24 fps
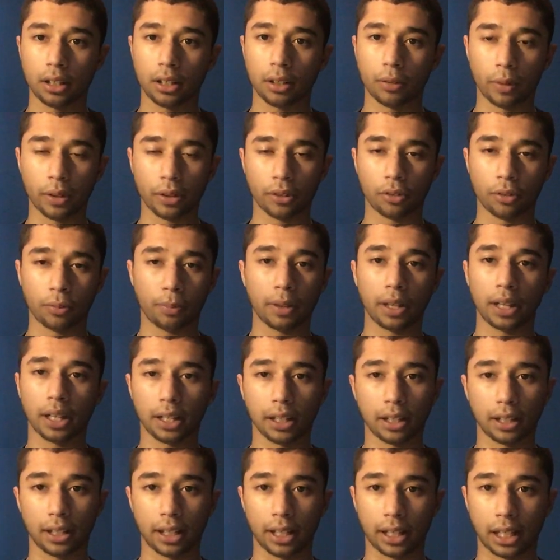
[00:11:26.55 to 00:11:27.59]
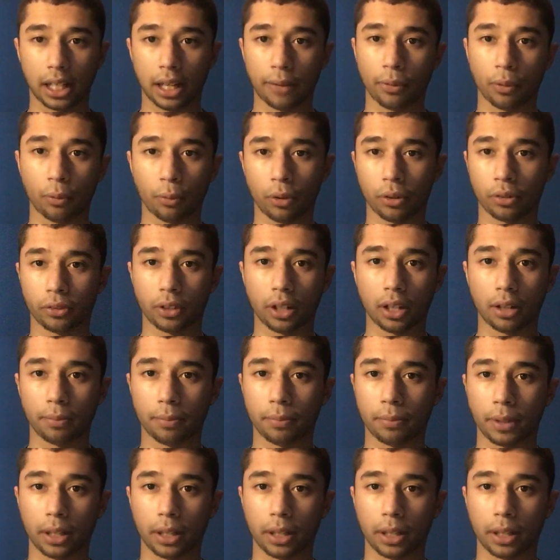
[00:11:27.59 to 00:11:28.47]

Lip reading: went to bed and he never woke up,